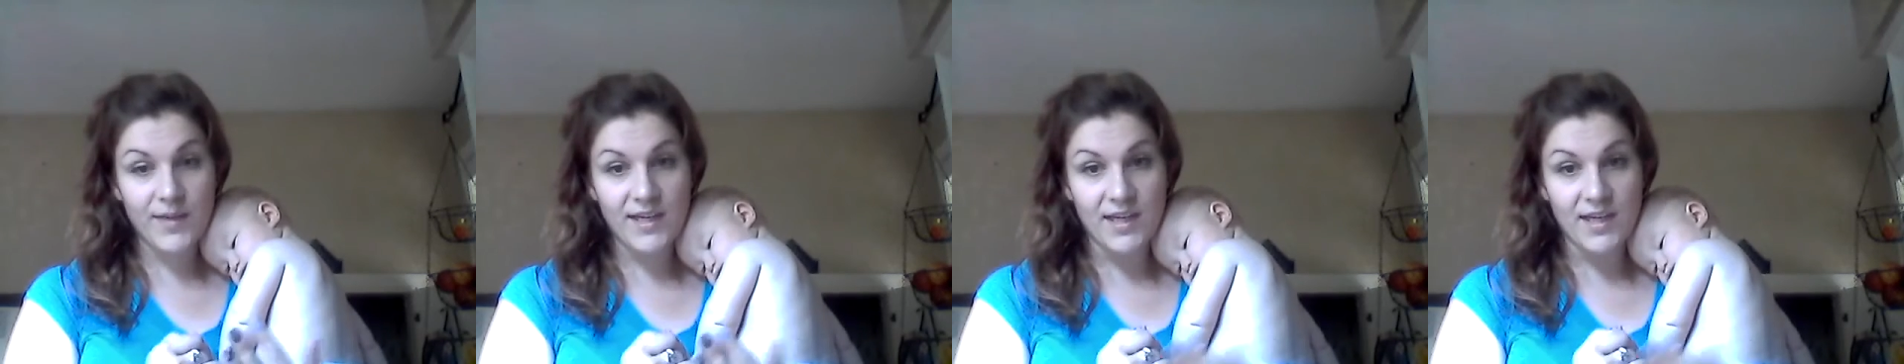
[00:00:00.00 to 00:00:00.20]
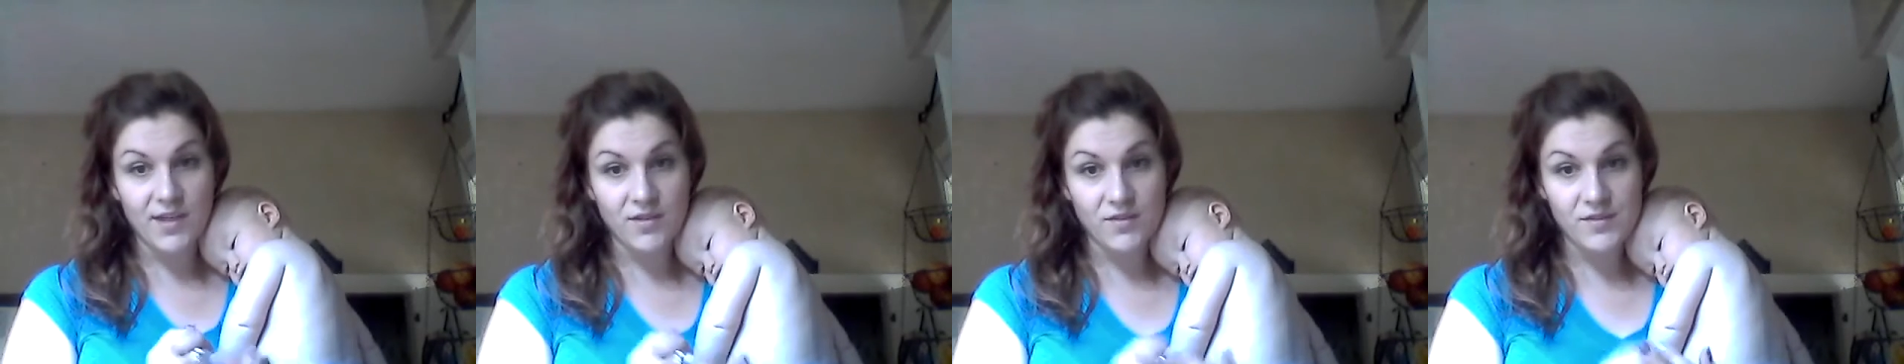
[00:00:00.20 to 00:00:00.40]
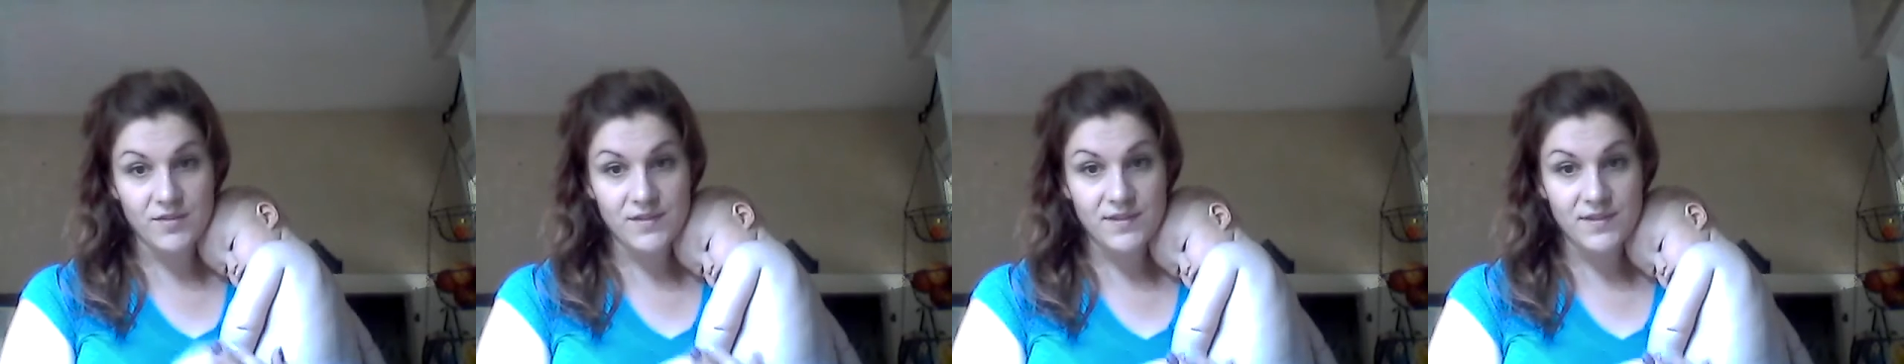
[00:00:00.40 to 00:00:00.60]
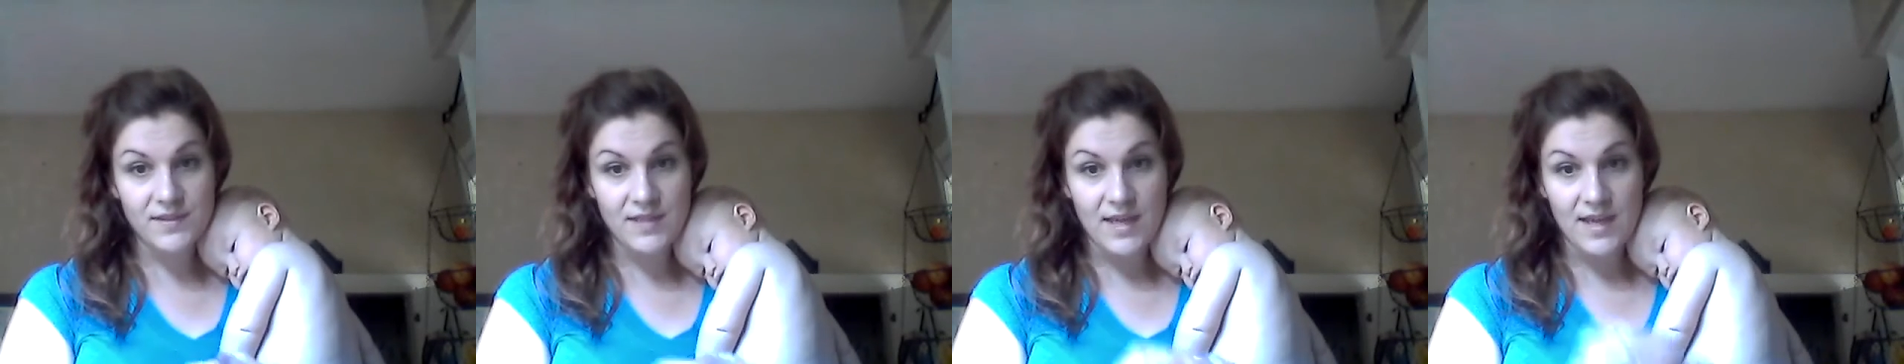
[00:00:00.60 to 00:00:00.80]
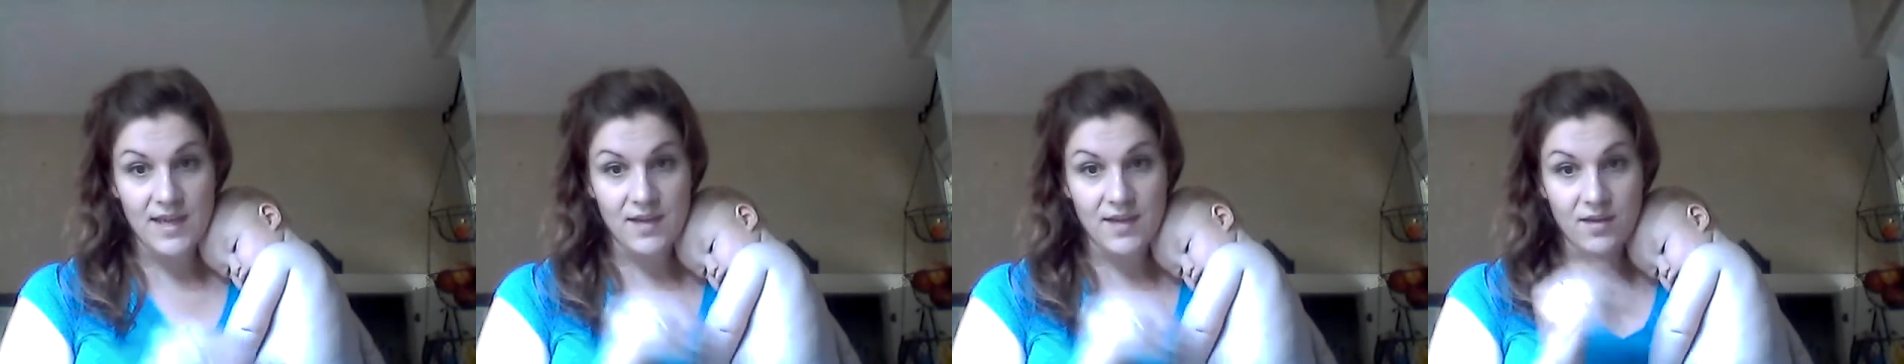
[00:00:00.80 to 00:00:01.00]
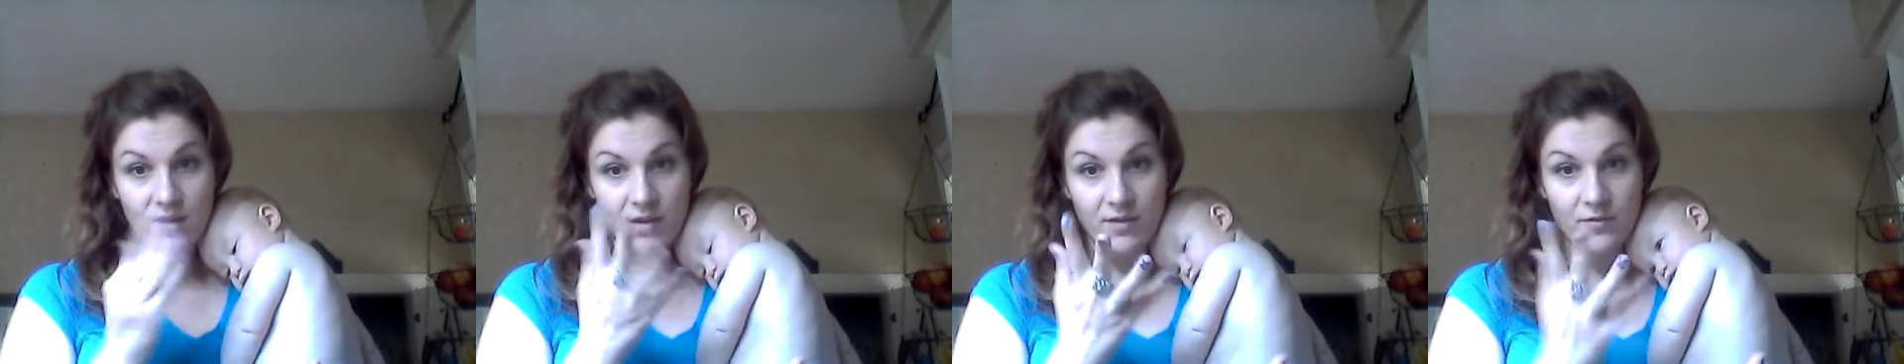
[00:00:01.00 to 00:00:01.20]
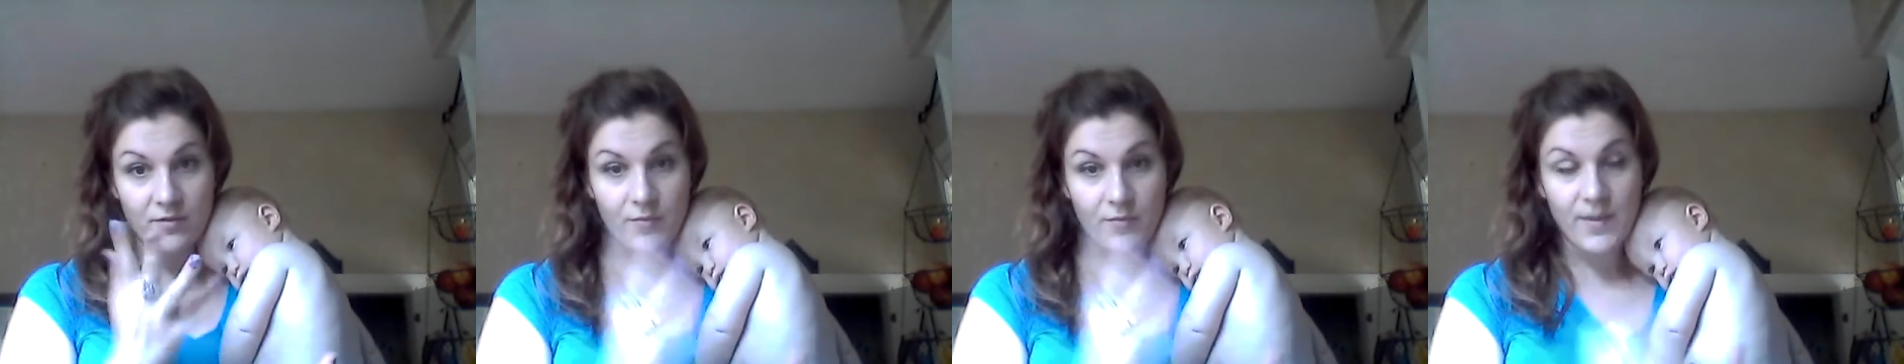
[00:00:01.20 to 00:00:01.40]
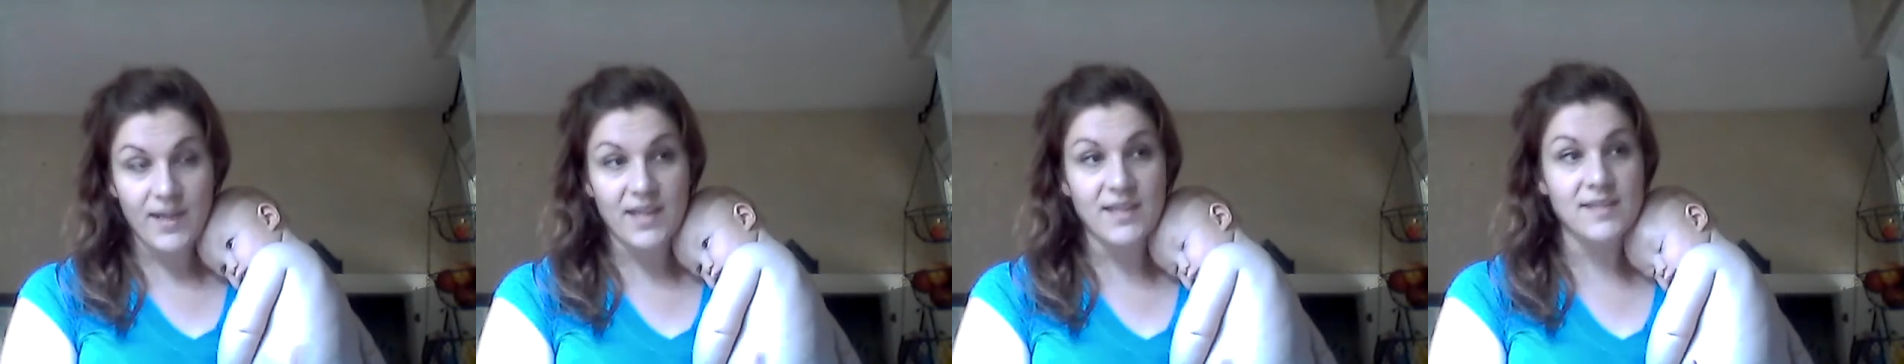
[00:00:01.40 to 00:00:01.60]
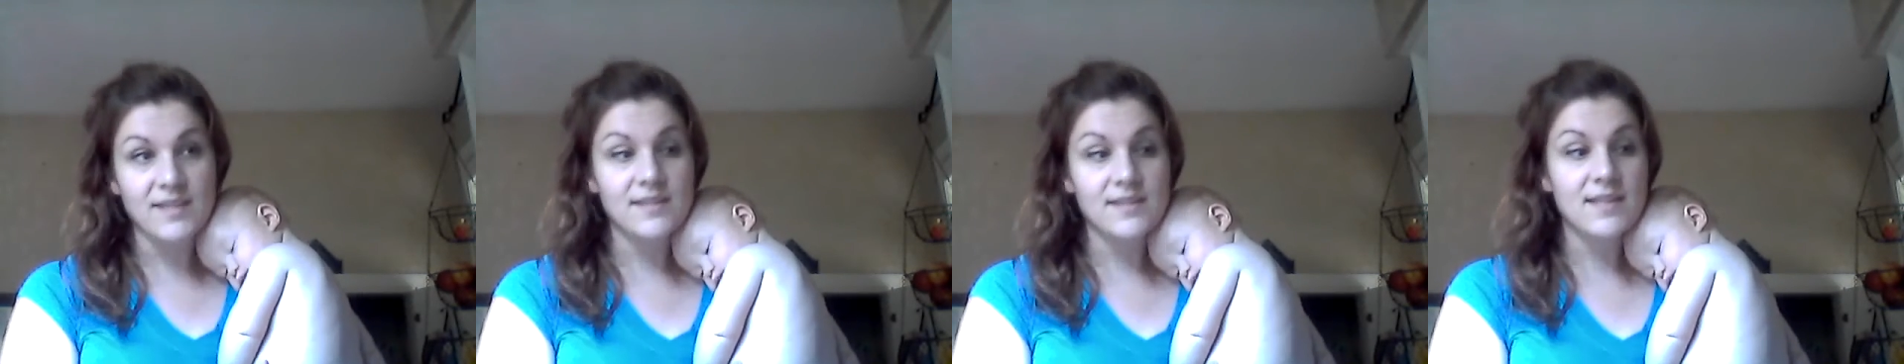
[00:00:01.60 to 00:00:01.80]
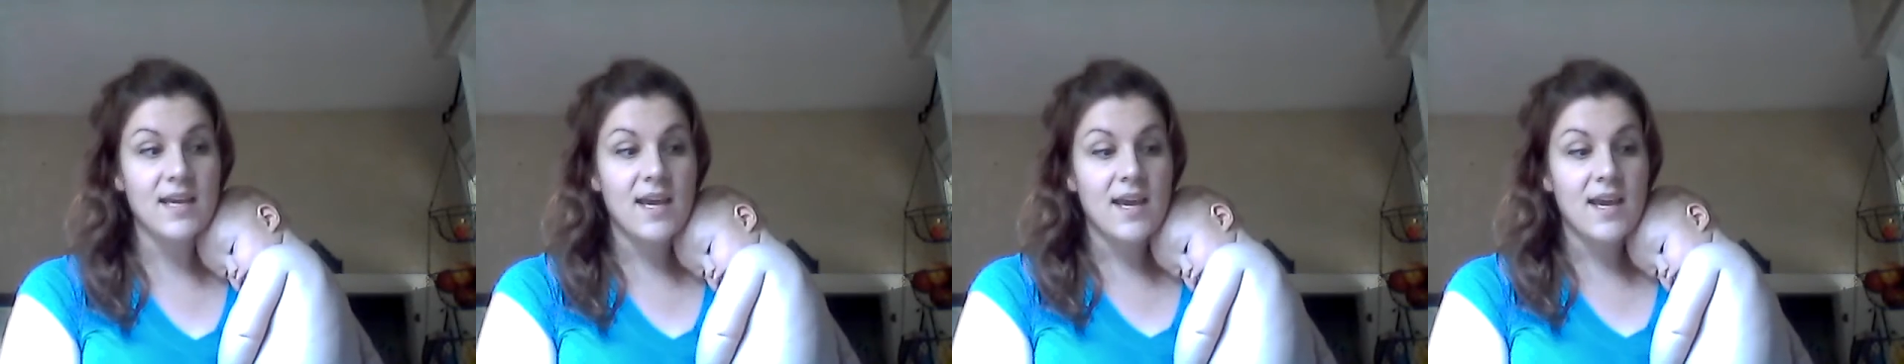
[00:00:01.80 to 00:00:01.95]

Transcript: nails and all over my hands.